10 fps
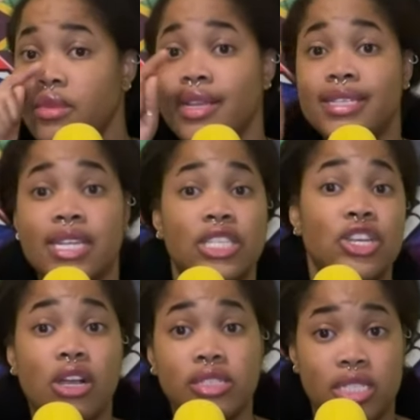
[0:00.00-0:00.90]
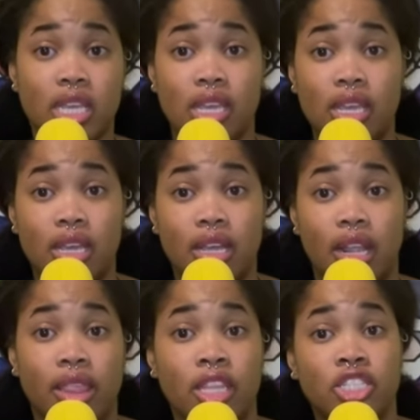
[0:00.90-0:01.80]
Did y'all see
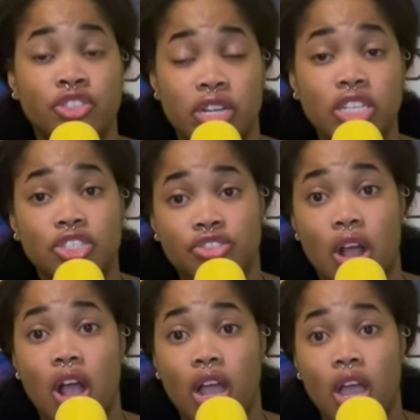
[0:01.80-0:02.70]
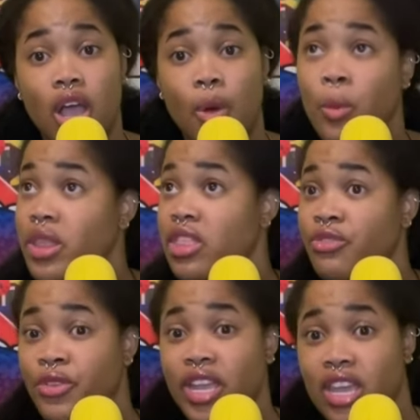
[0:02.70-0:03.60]
the drink truck with the
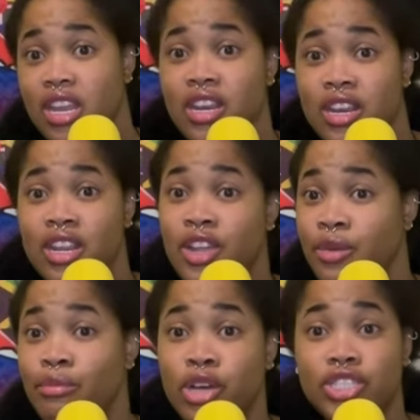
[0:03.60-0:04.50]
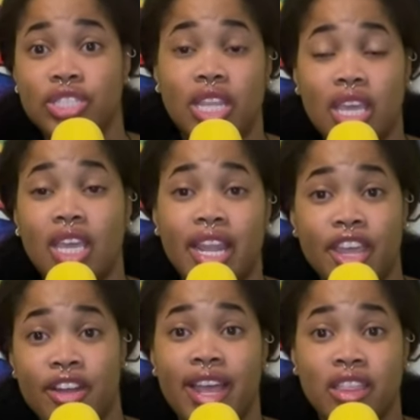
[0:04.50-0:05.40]
freaking push thingy like
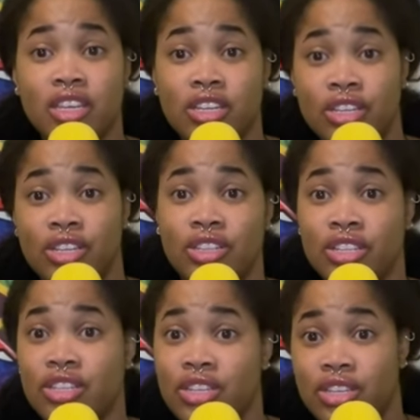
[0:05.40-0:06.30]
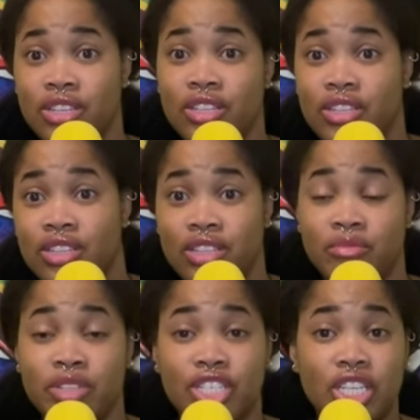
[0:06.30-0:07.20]
you're at the the, the the the the
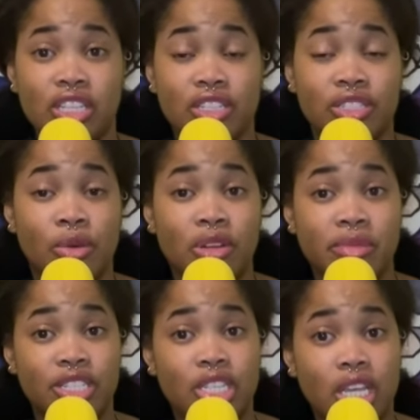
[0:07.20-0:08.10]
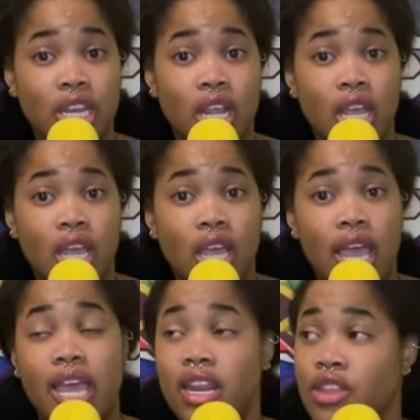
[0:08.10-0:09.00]
machine, the soda machine,
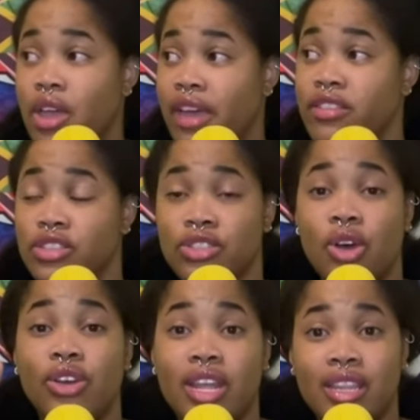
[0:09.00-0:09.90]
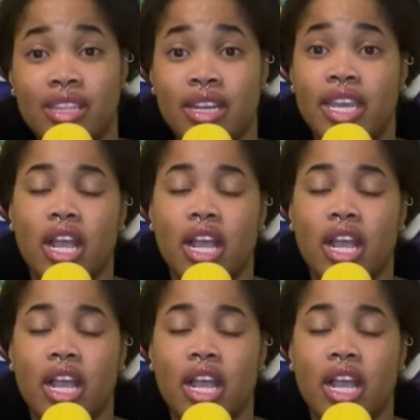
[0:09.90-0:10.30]
and then you have the soda and then the liquor.